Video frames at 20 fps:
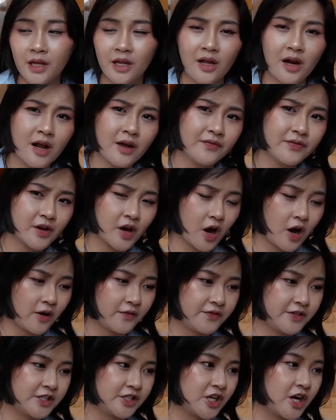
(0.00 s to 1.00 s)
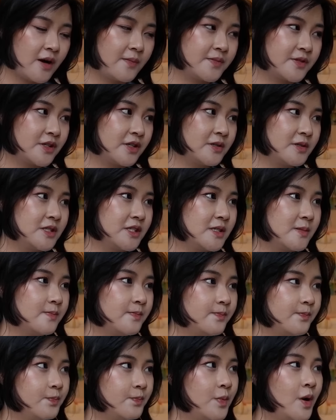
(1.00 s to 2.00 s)
A lot of the coffee shops are just
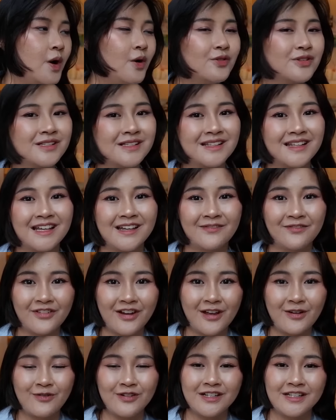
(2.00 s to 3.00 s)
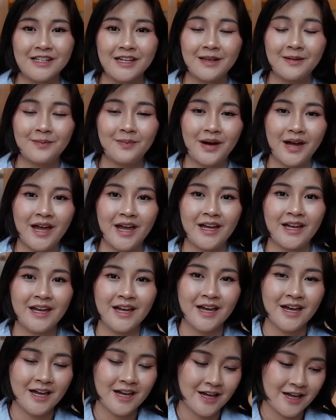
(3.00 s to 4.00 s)
mostly frequented by
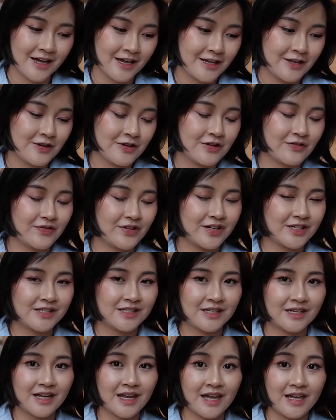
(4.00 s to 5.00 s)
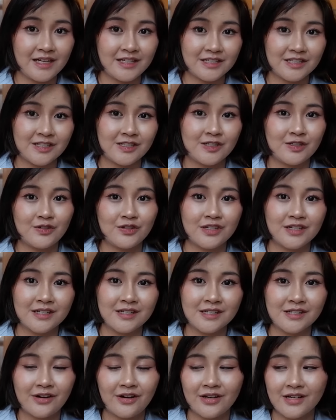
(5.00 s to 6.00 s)
university age
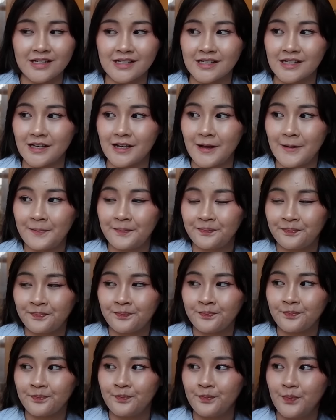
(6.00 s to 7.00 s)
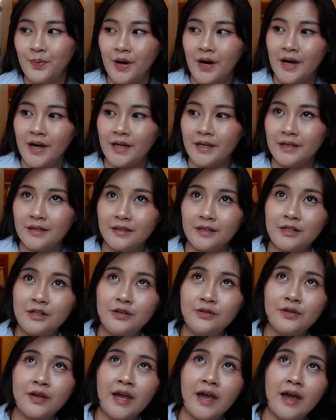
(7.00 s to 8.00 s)
students, honestly. But
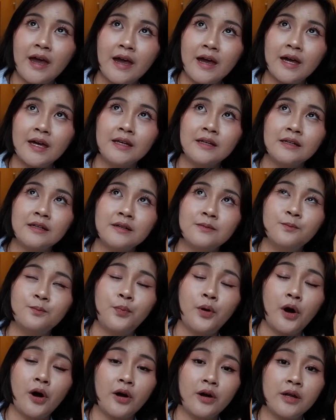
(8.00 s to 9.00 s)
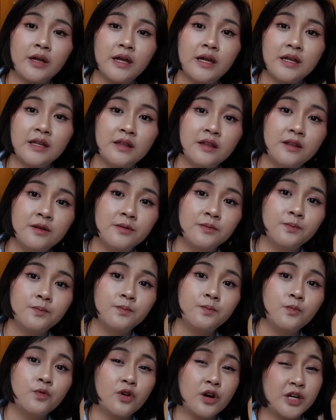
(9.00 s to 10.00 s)
you can park in the
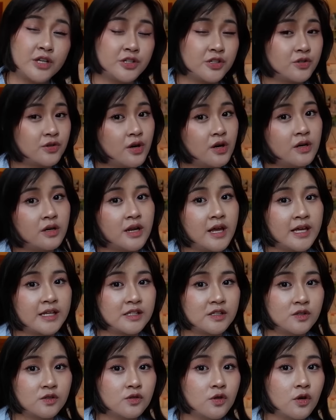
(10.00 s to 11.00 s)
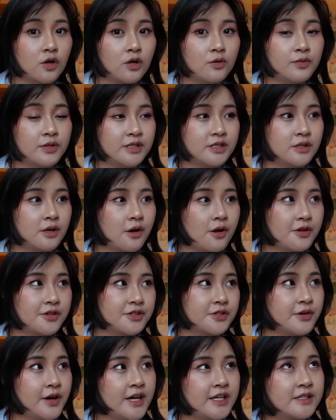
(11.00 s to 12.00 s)
restaurant next door, which
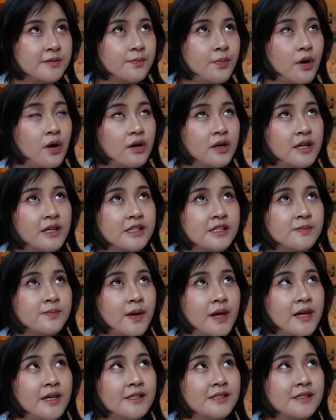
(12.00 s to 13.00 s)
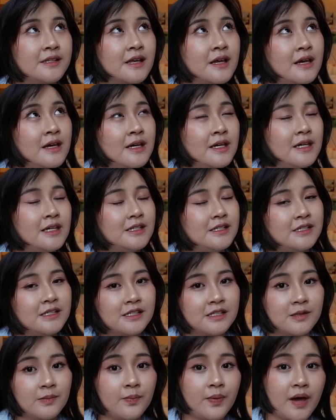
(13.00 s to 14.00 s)
also has parking space. It
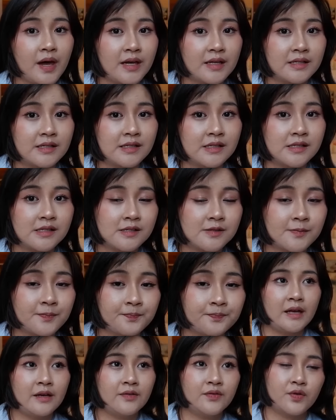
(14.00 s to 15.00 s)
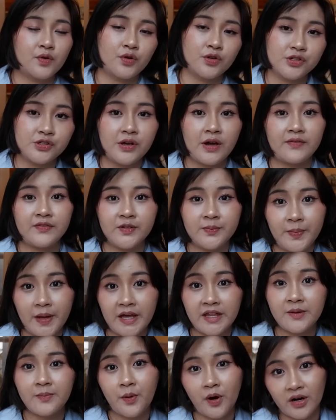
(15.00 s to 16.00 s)
just depends. And of course, you have to
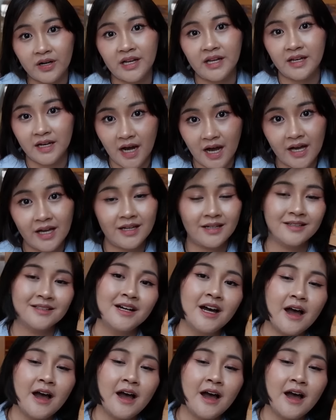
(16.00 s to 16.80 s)
pay the parking guy.